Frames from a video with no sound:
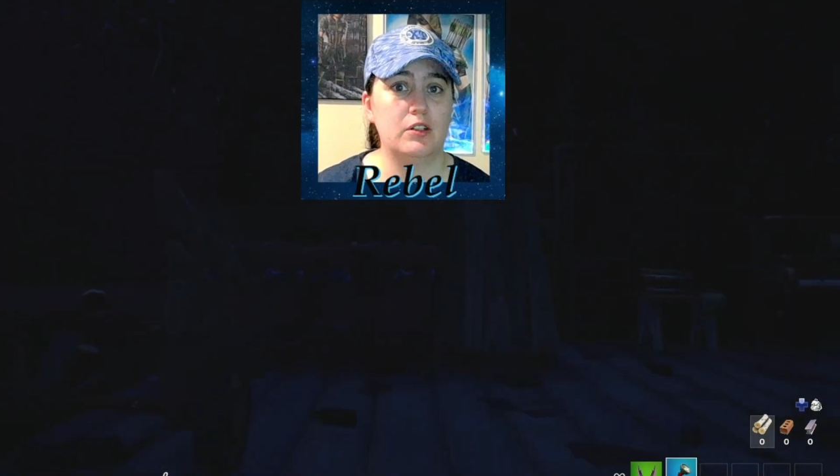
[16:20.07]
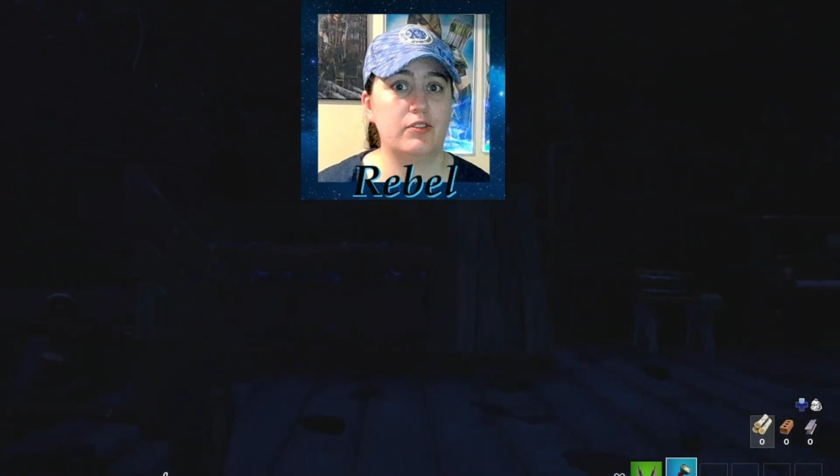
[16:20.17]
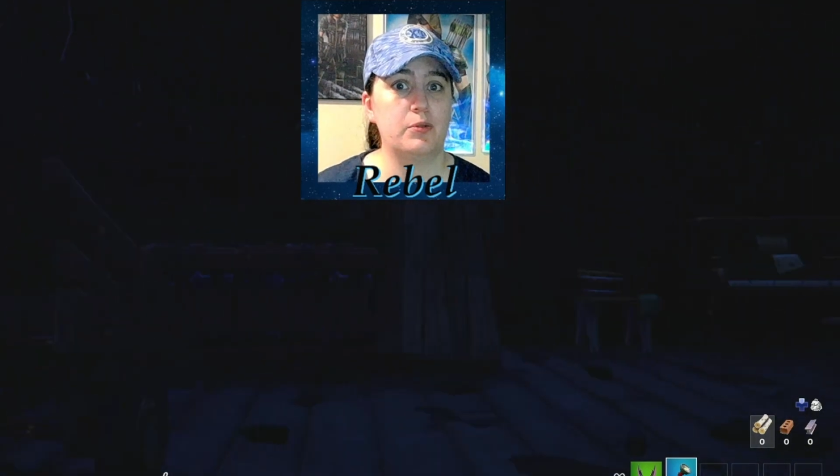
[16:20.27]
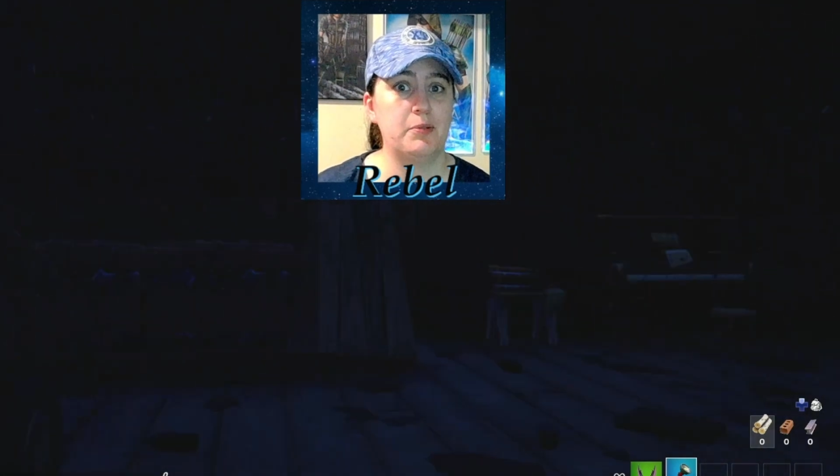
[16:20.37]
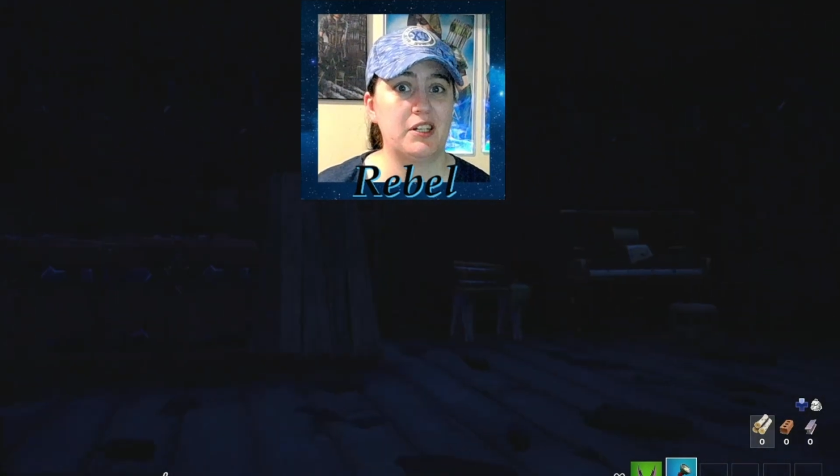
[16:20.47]
or
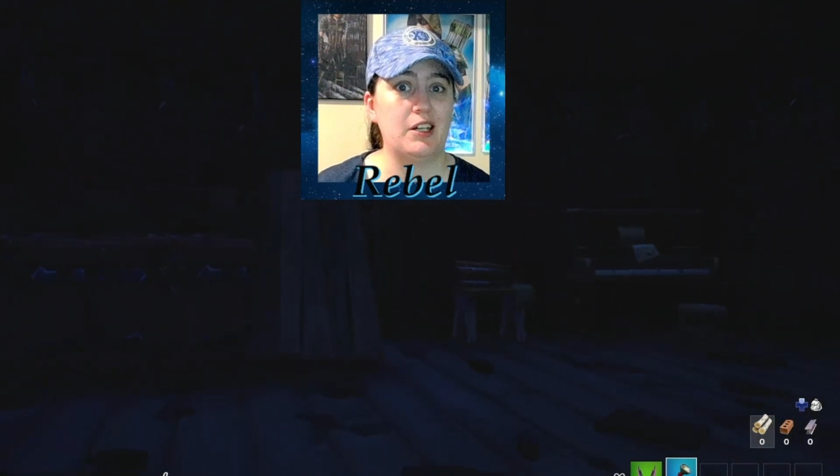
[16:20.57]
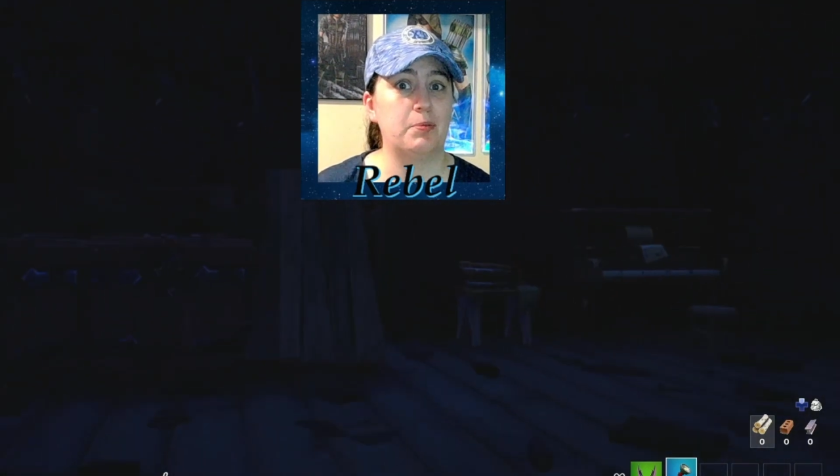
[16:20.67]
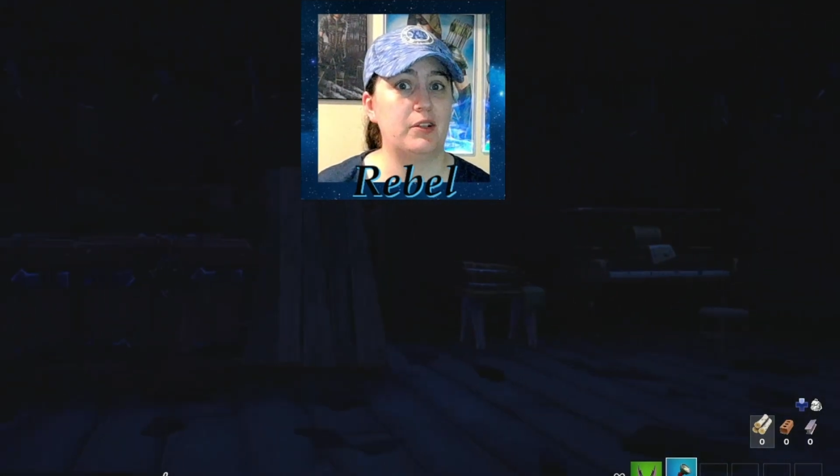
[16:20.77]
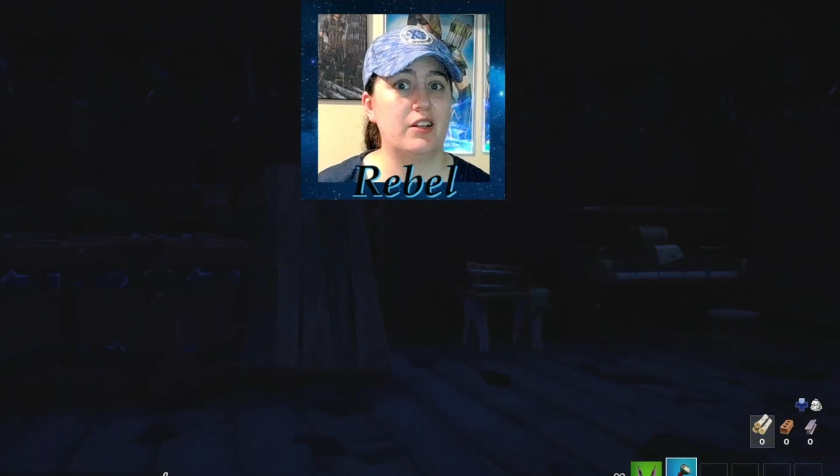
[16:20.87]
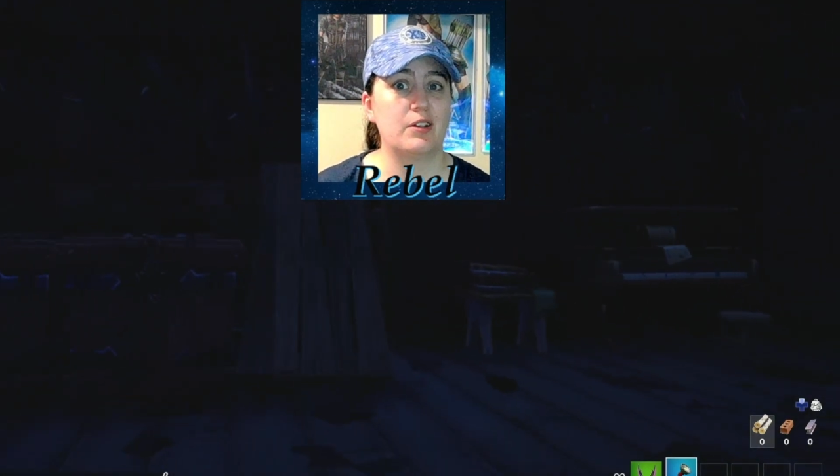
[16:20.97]
if you want me to
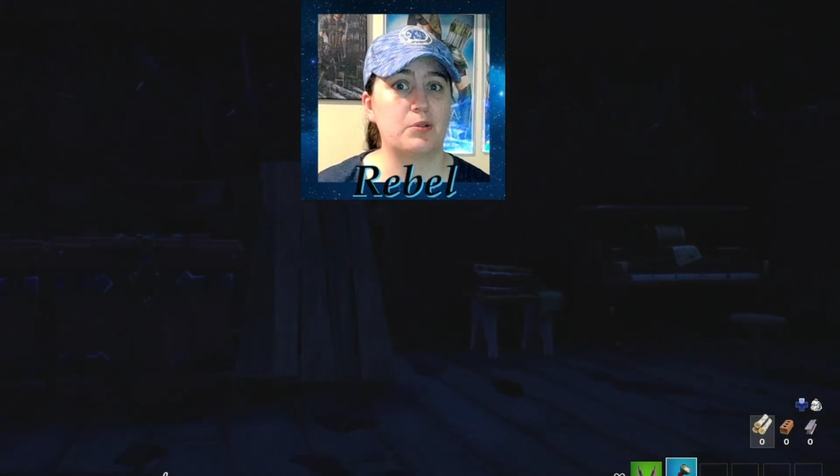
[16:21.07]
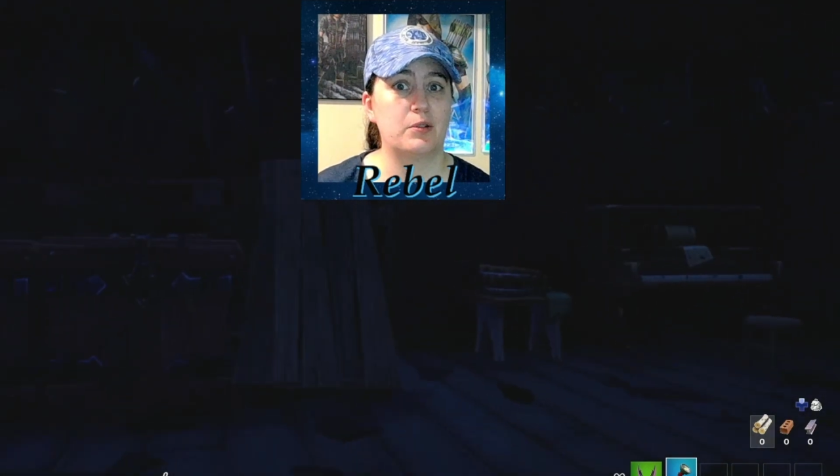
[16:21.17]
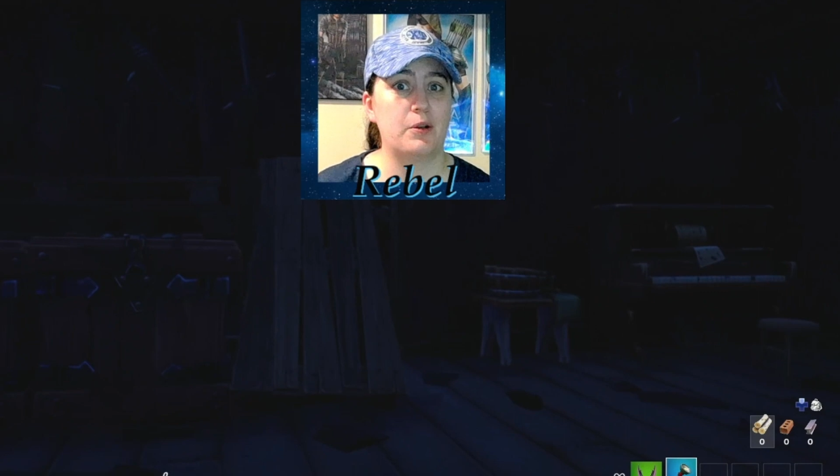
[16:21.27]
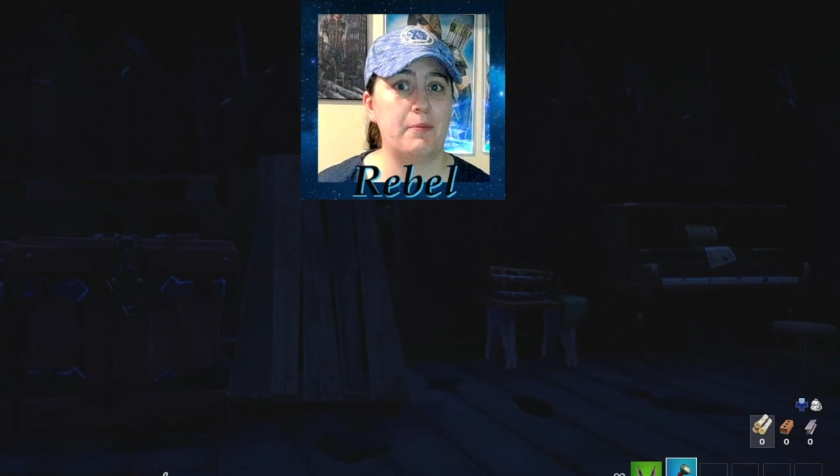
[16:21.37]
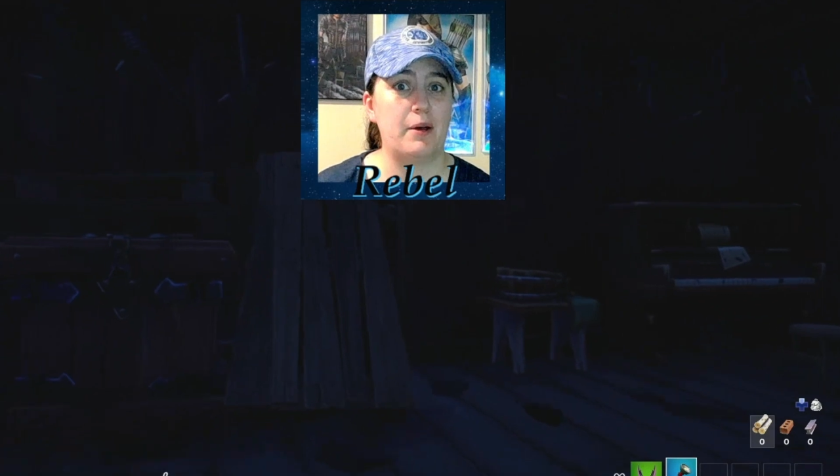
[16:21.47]
keep playing these
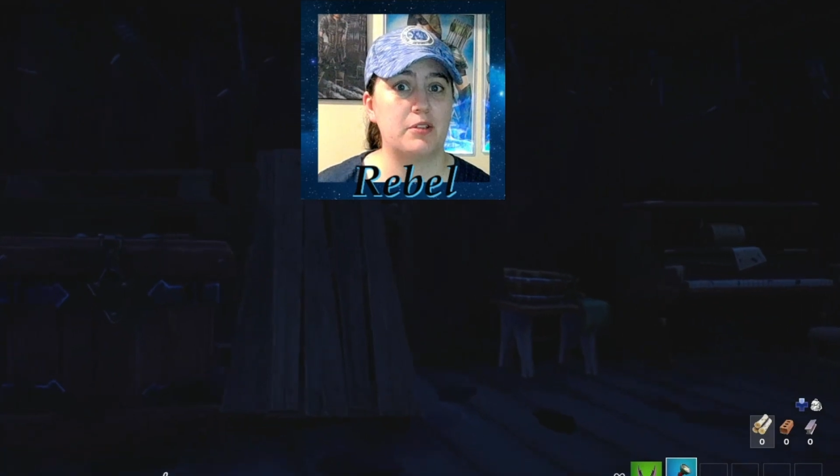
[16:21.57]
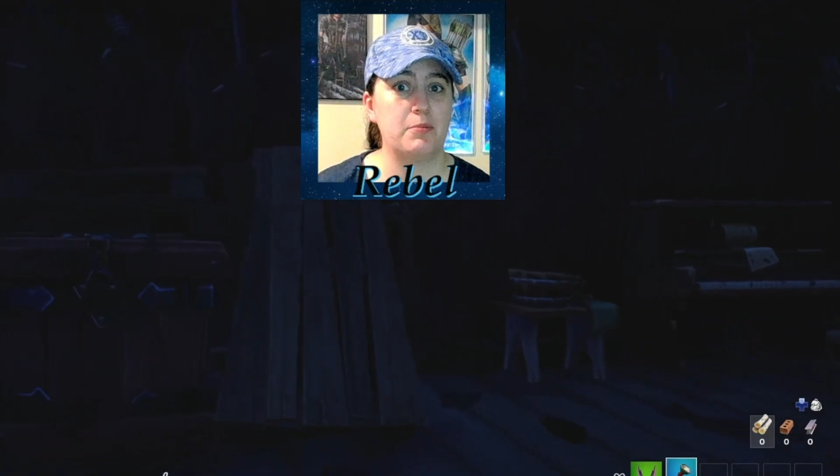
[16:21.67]
horror maps,